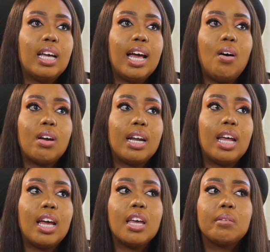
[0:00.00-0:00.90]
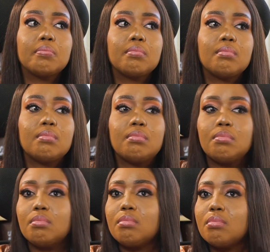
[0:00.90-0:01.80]
How can I
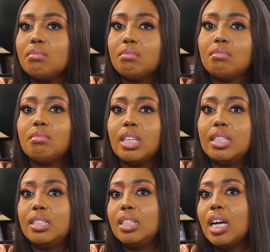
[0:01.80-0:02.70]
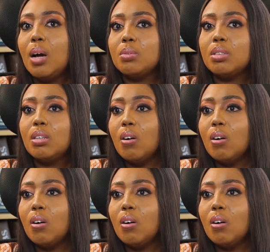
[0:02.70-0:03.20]
get this thing out?